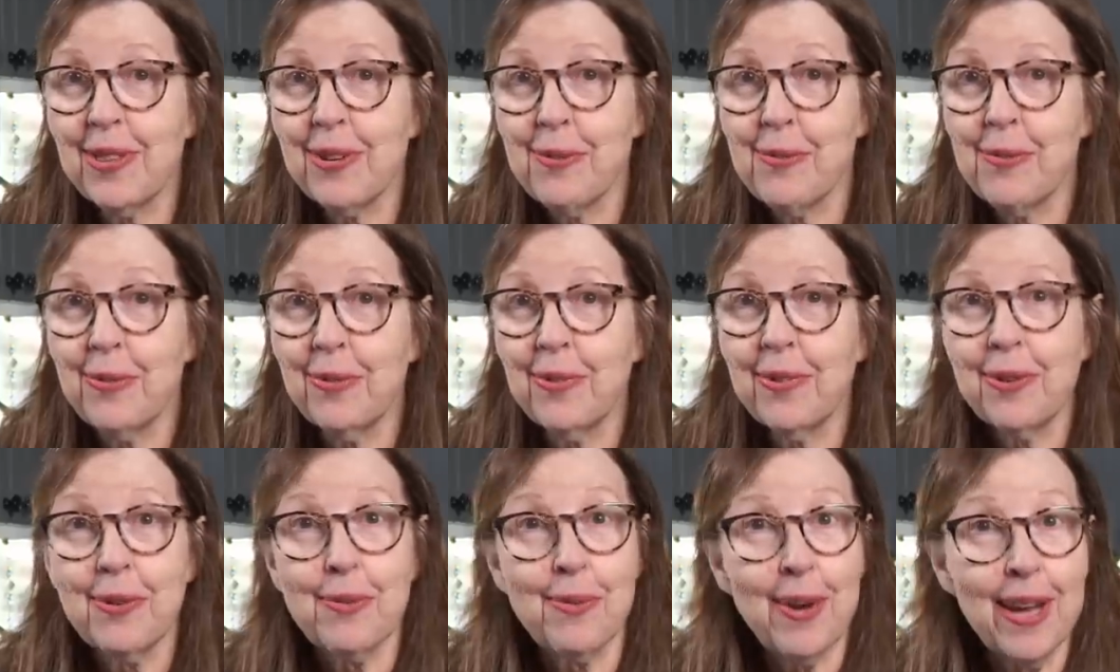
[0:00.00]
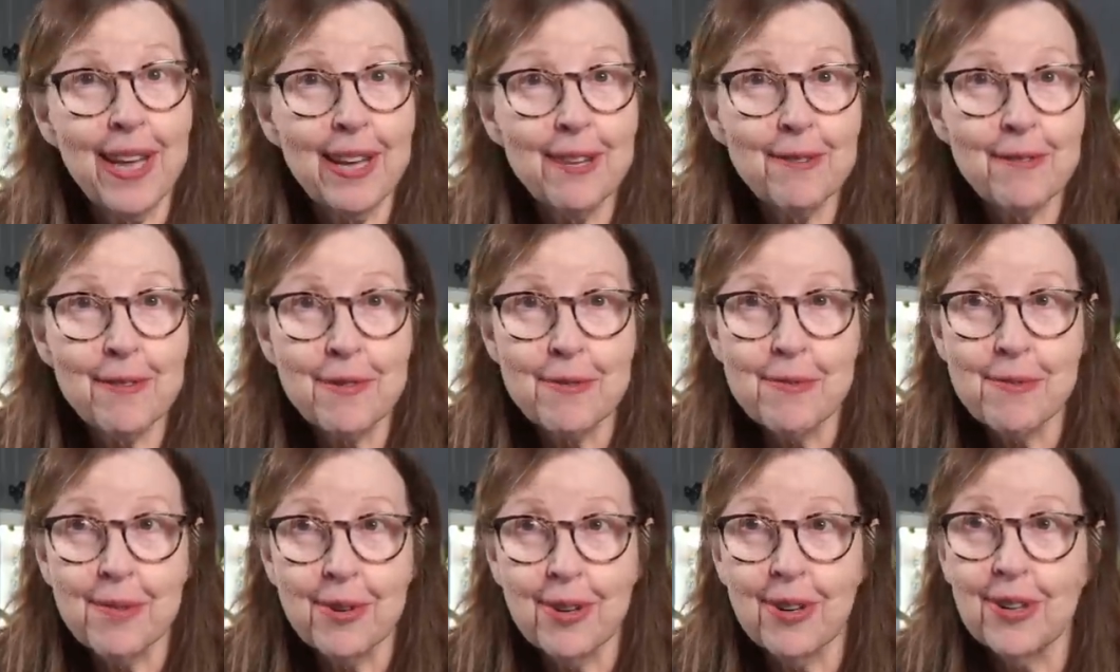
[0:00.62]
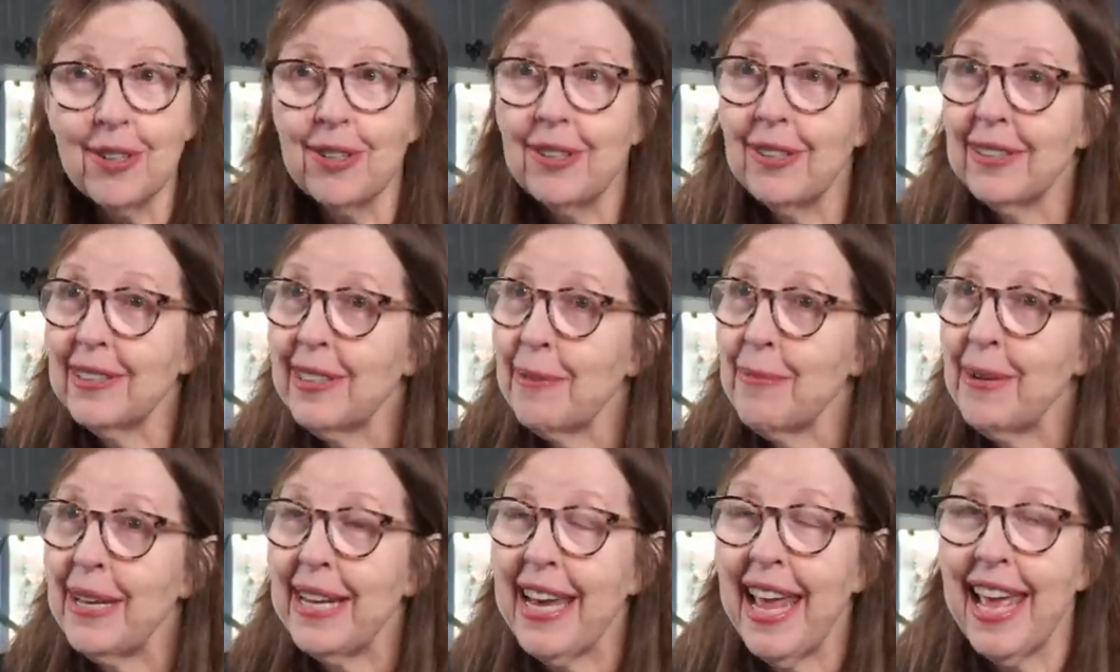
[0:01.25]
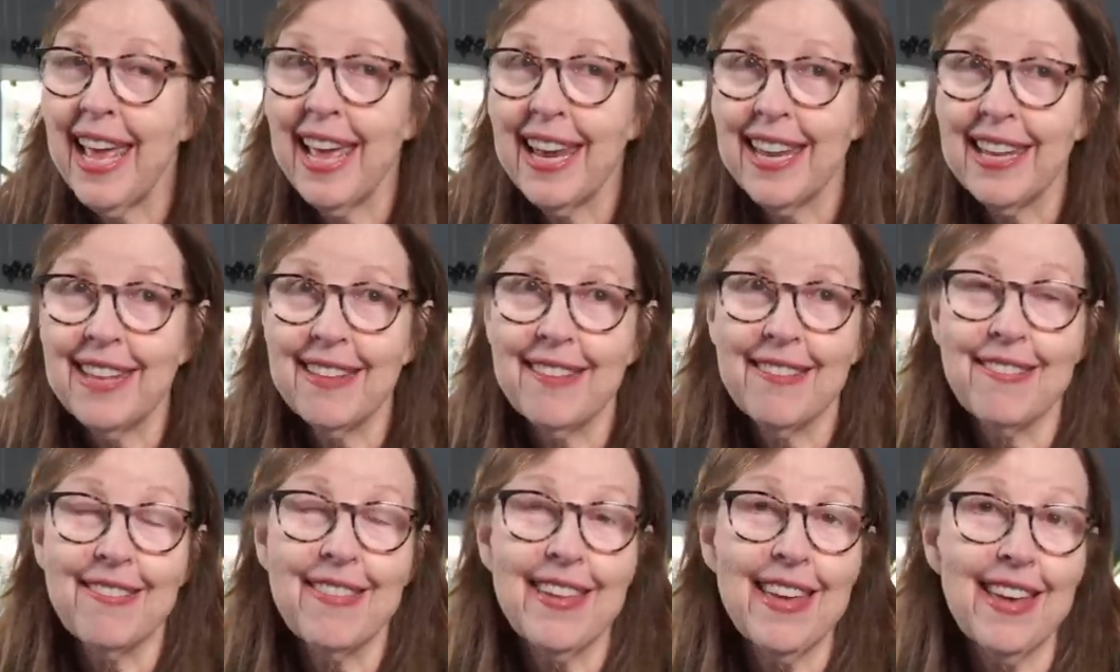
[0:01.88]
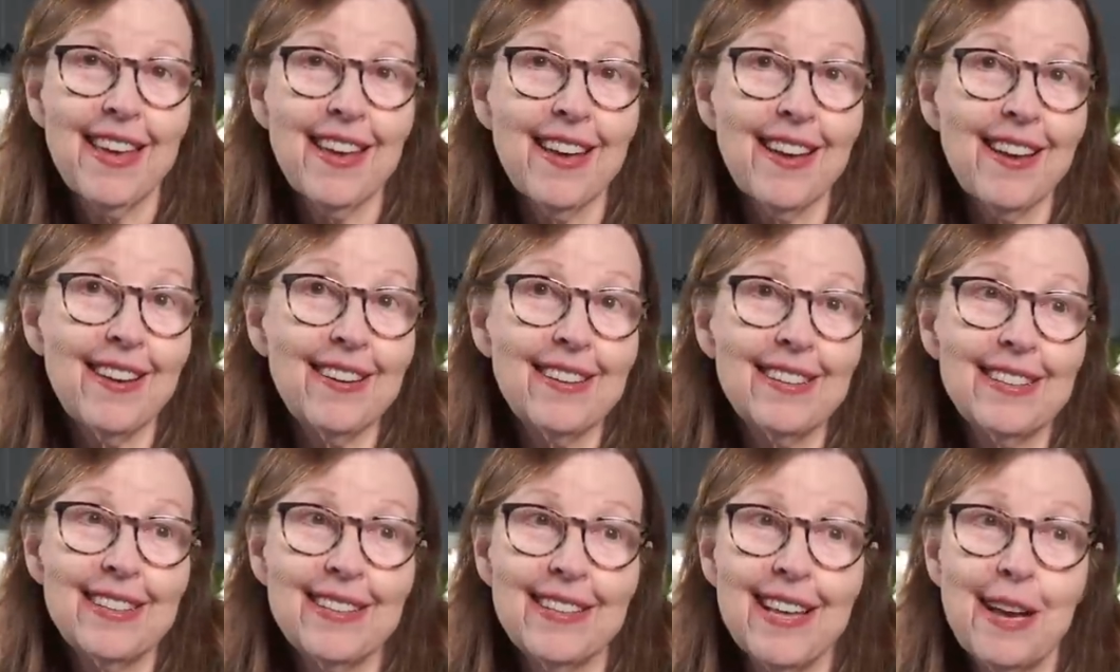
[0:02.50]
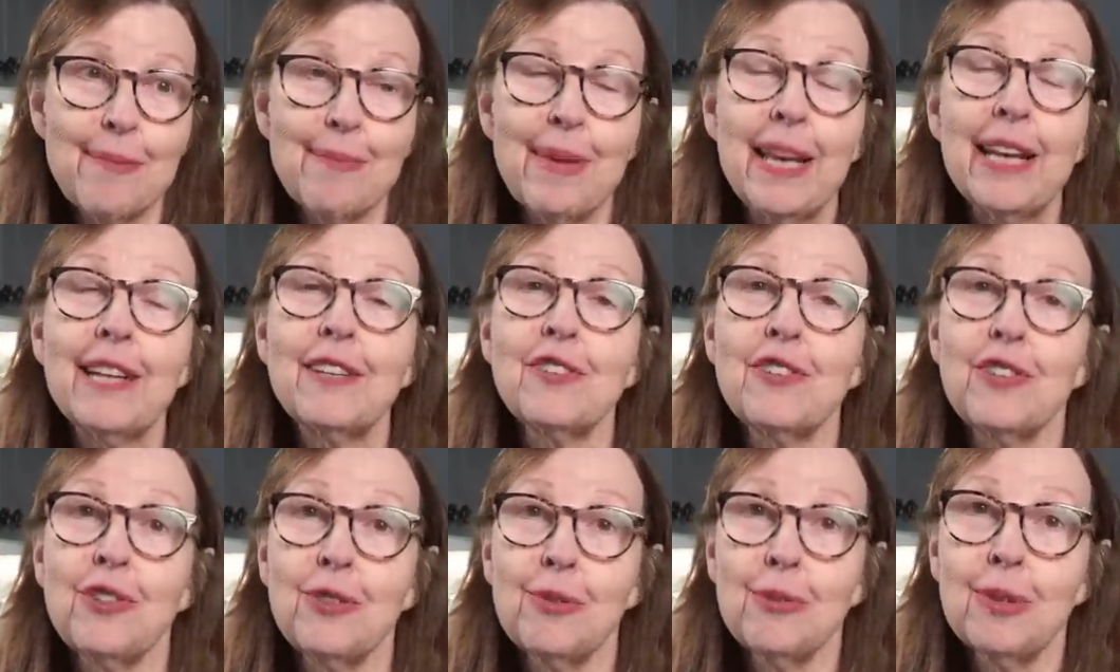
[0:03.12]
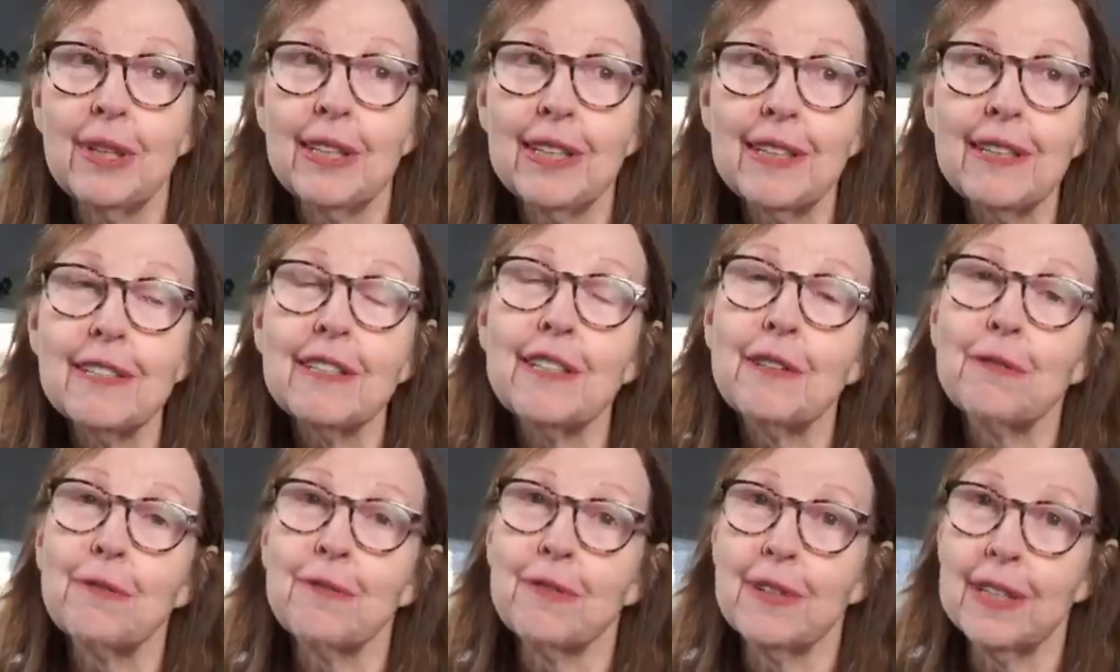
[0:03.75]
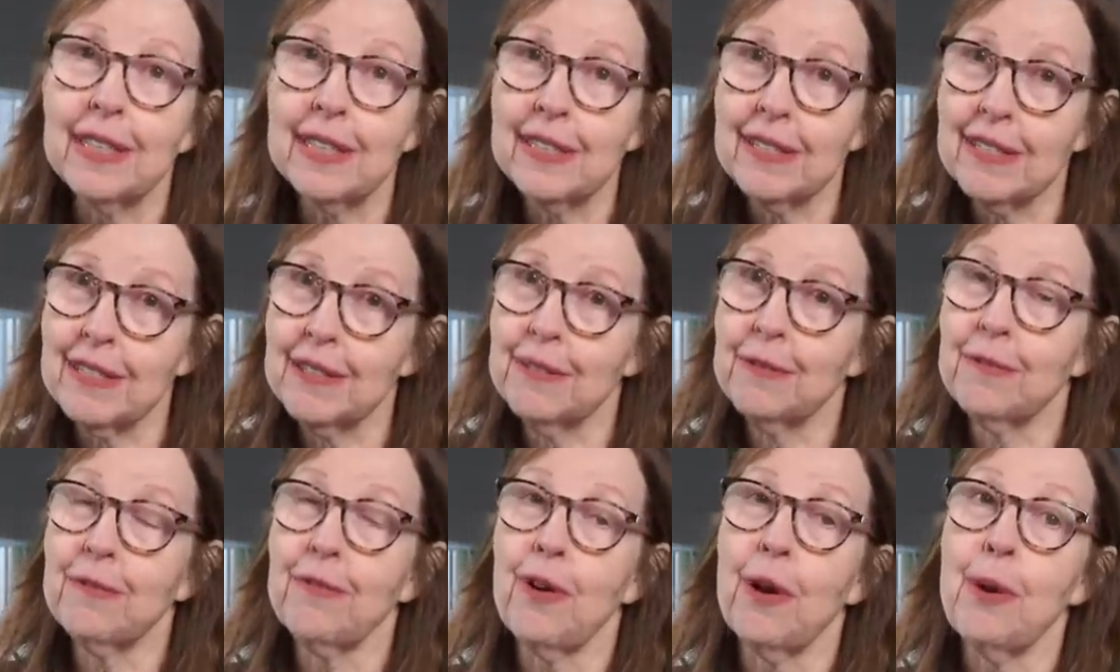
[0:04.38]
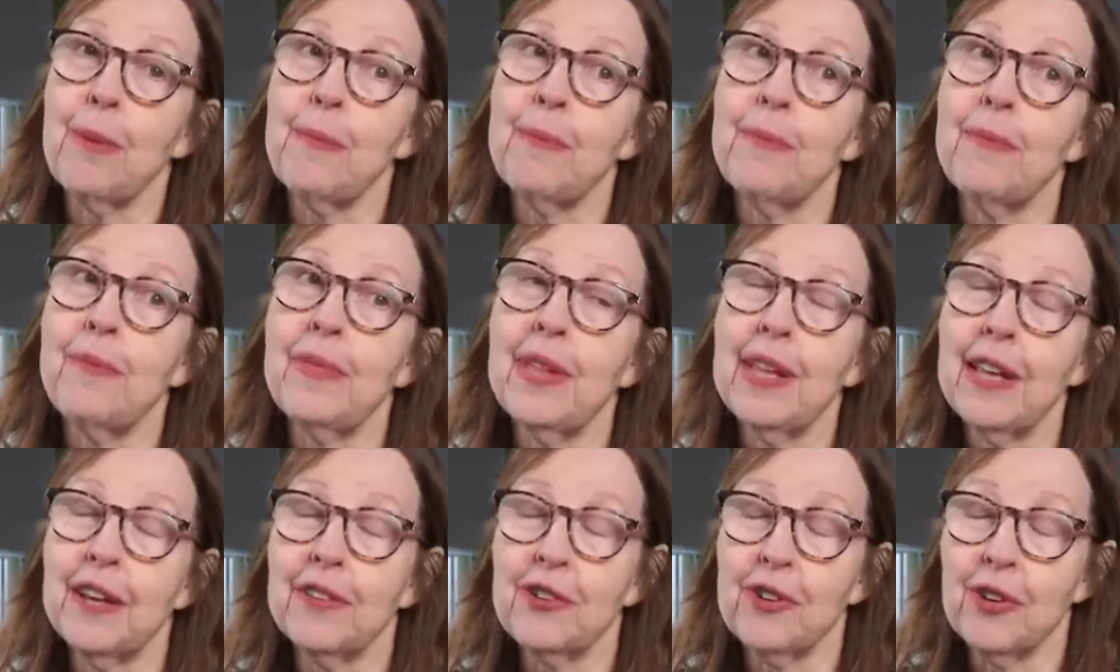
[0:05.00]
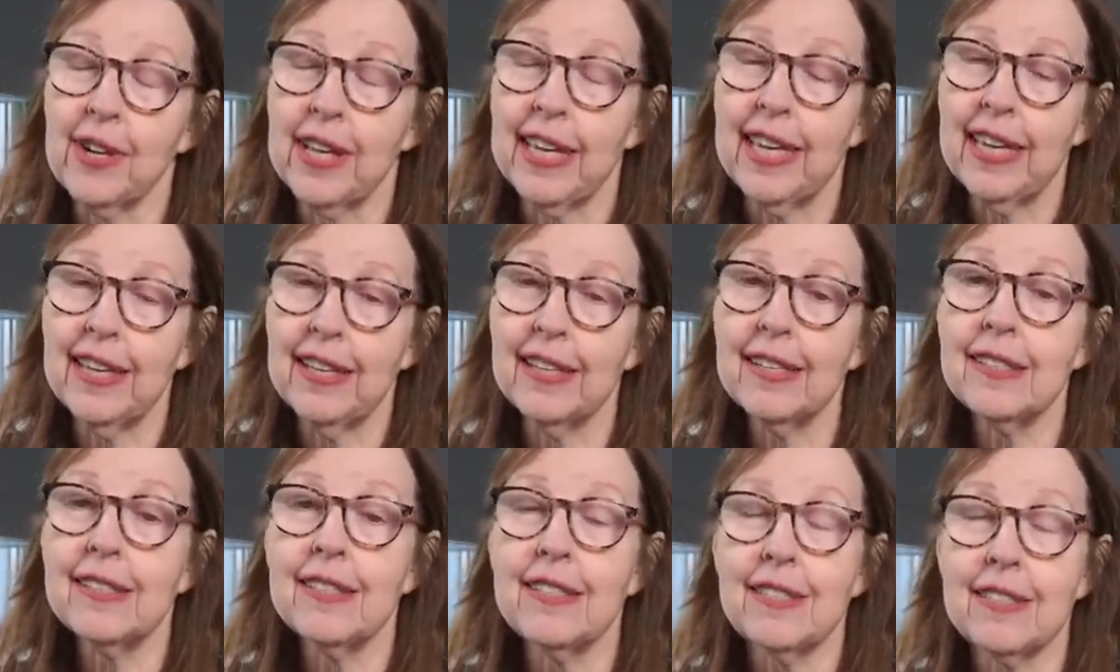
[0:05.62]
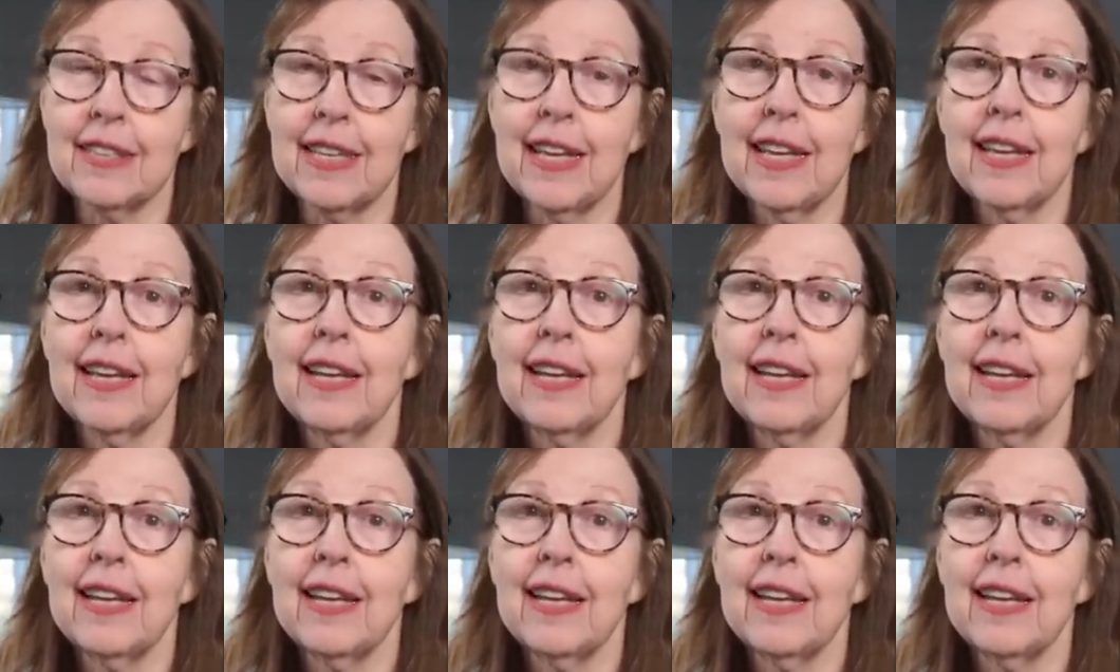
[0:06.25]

the the way of the world i mean anything that makes you a little different from the other kids